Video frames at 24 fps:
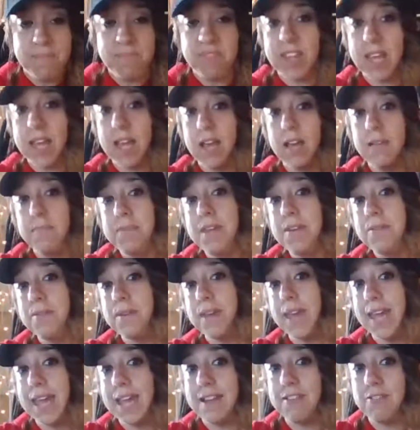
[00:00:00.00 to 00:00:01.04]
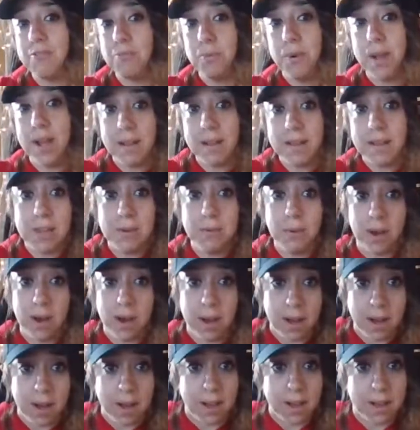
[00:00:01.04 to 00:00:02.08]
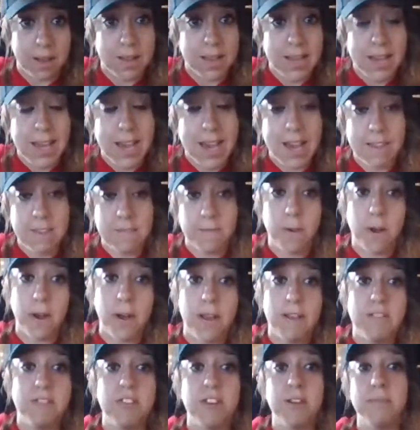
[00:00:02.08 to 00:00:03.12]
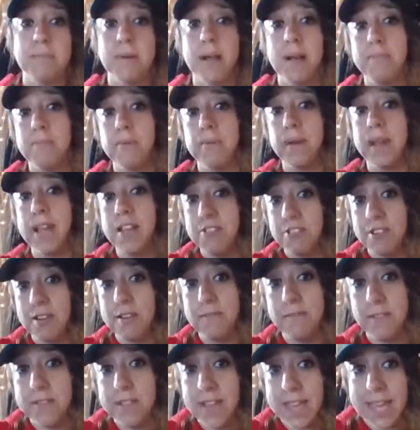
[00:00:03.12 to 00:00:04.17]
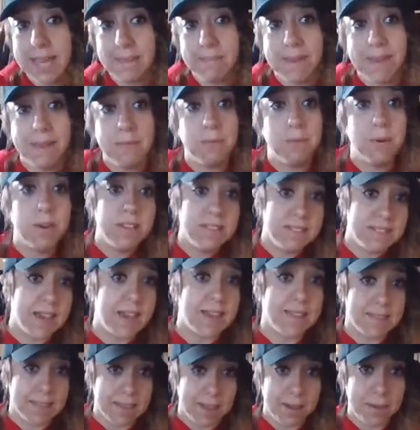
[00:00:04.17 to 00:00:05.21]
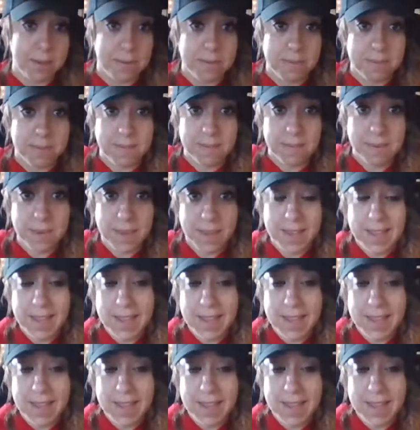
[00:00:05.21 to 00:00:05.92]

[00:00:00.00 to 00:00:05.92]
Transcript: to help you gauge where you are as far as your preparation for the AP World Test goes.